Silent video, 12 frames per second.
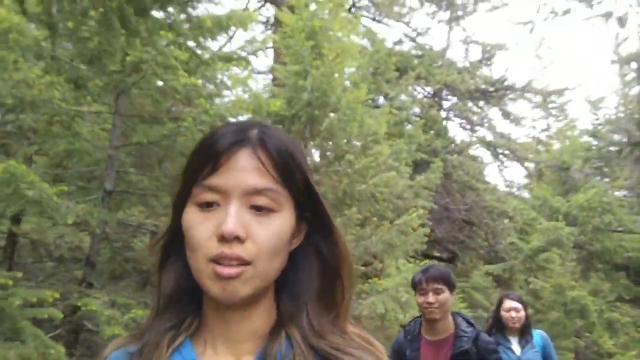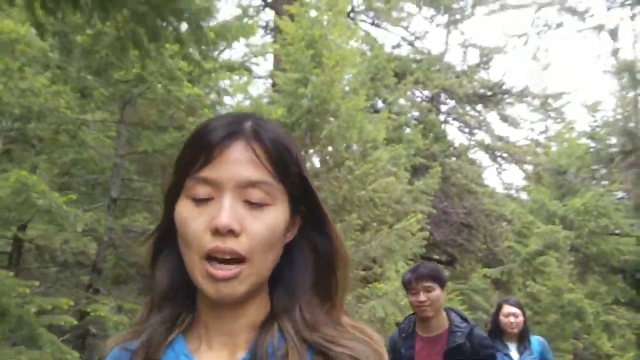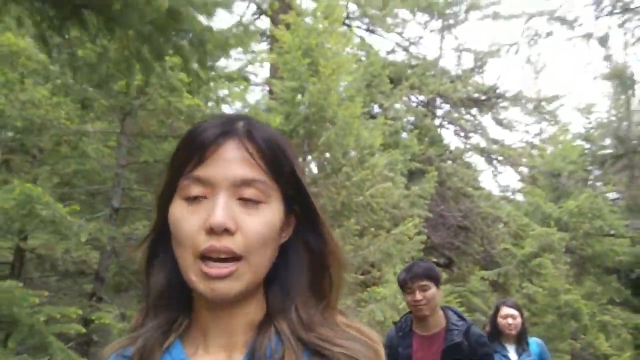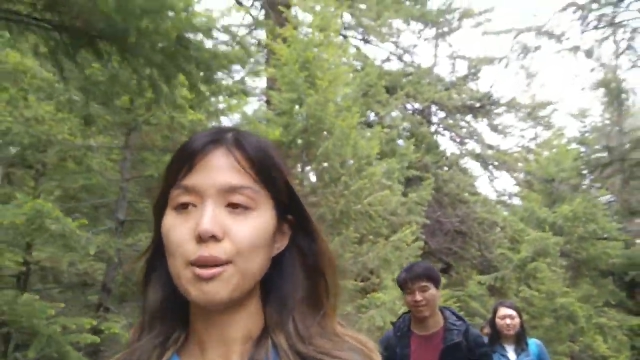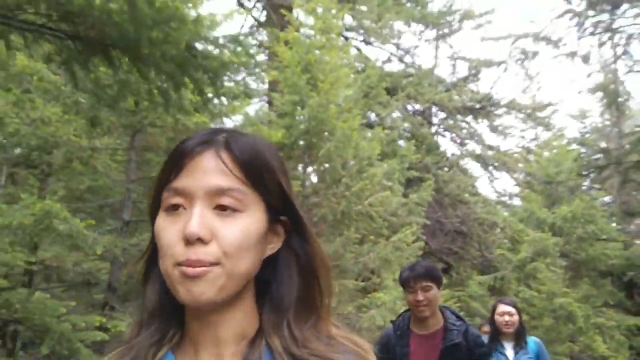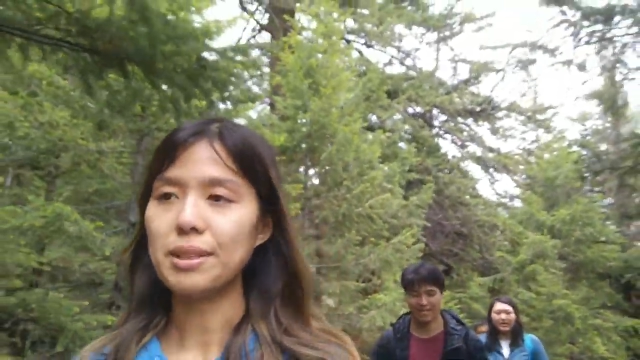
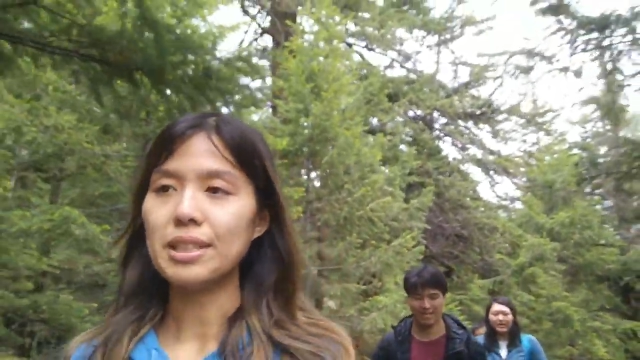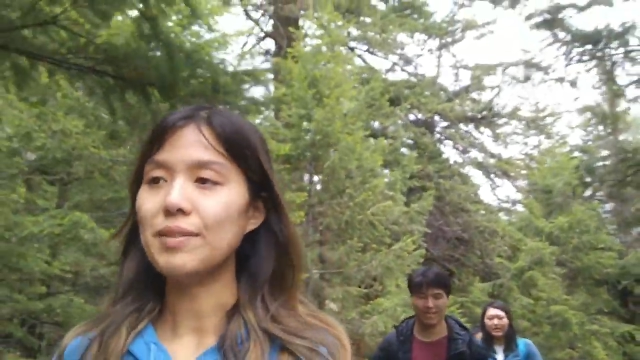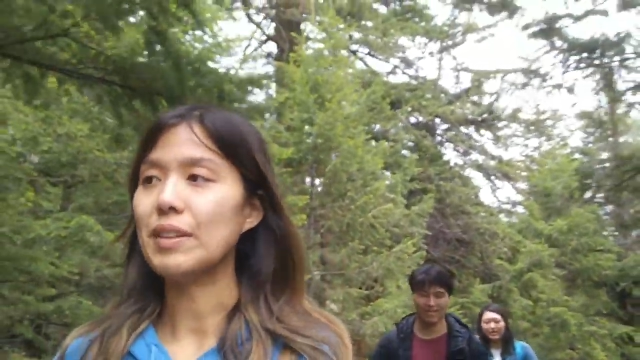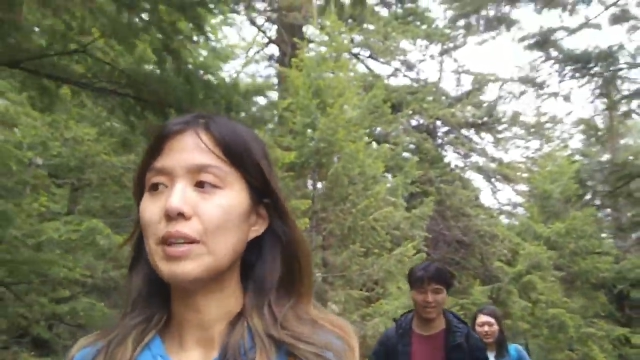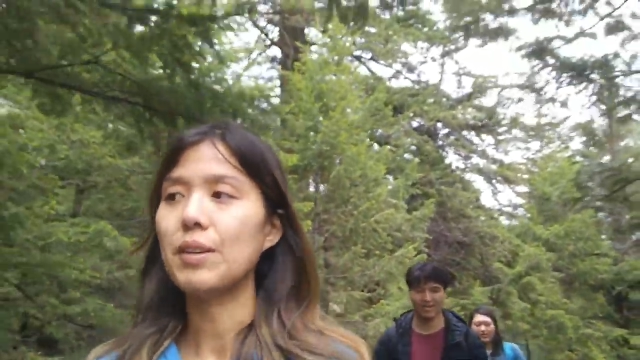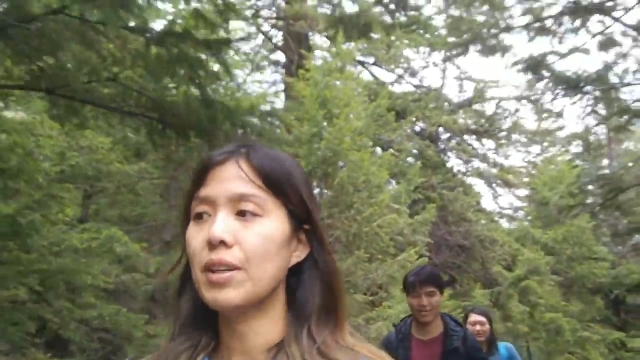I don't believe
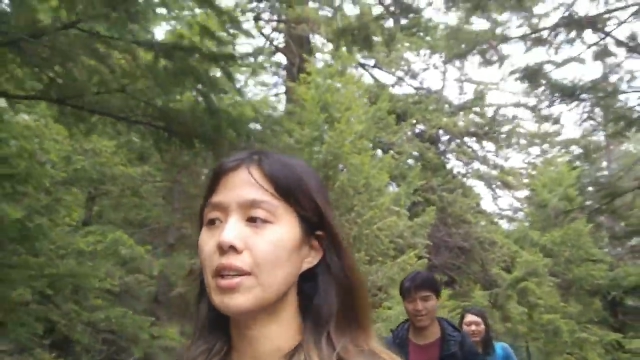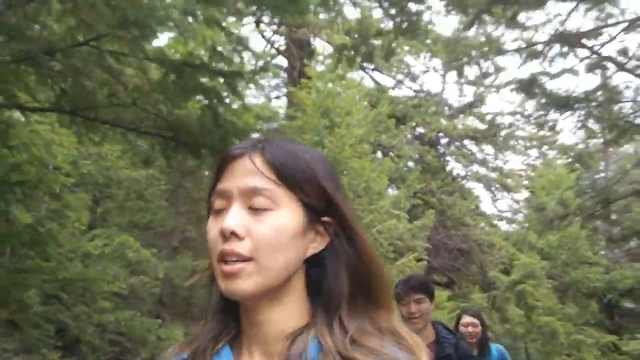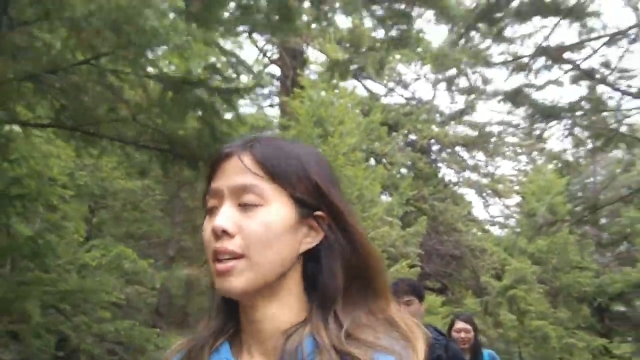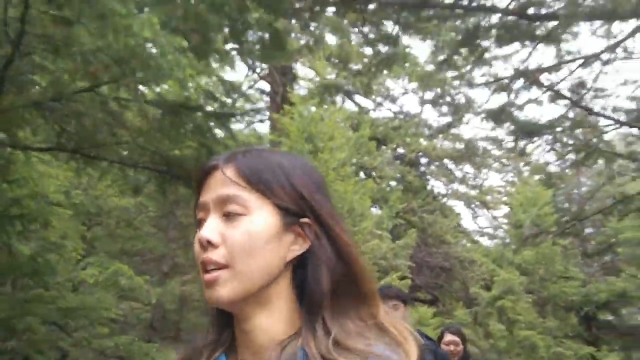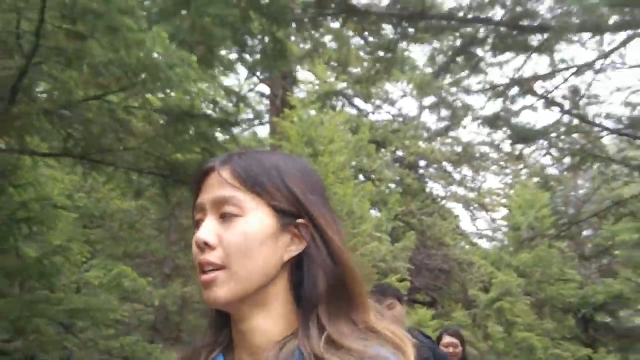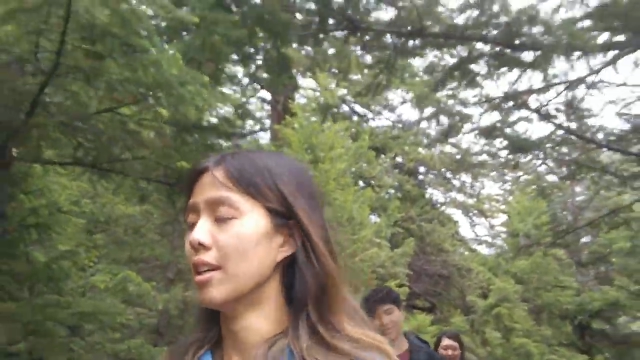you. I don't
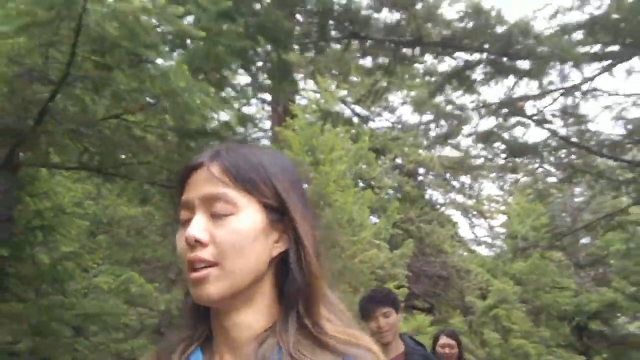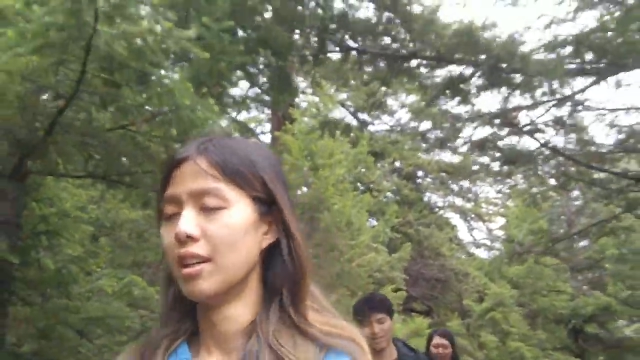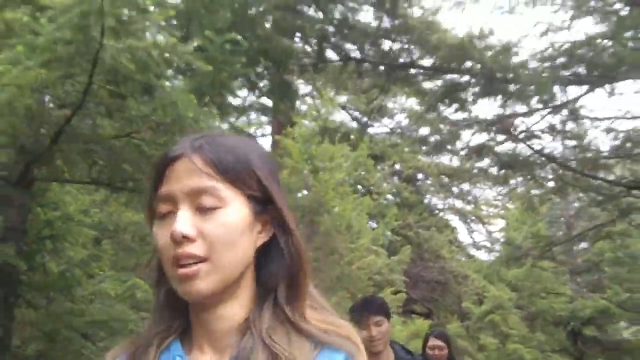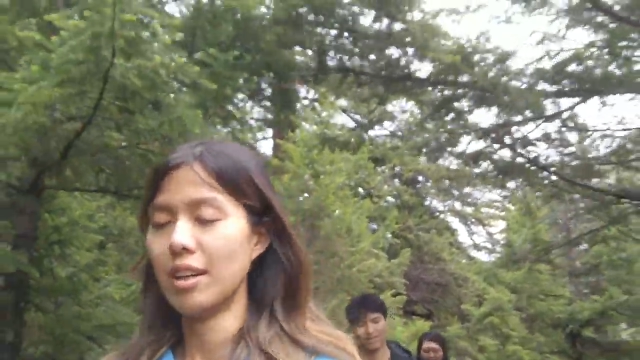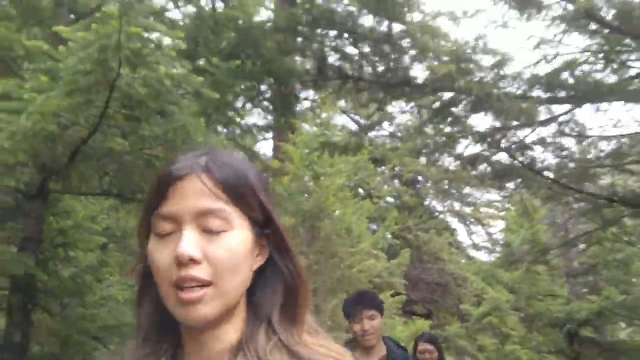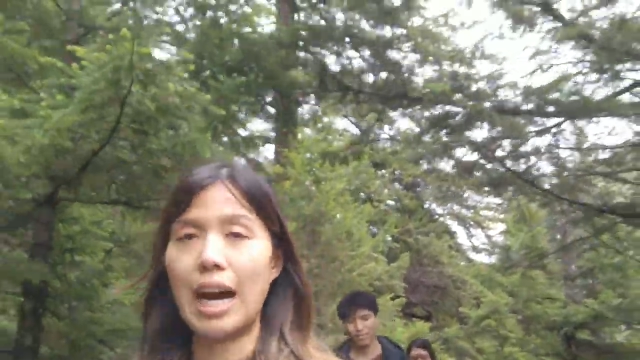think so.
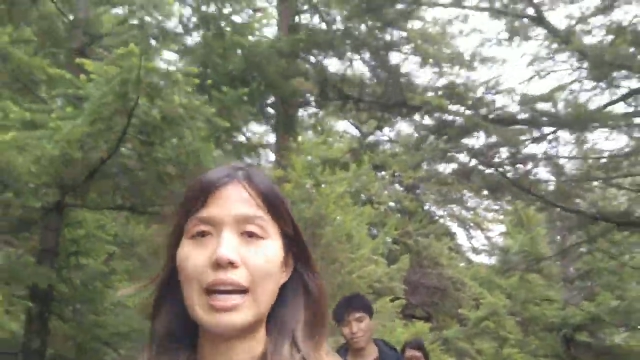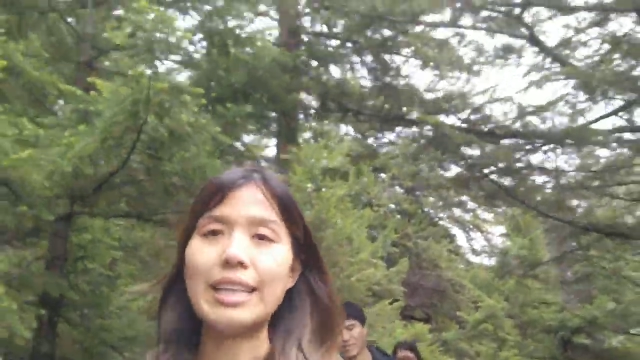I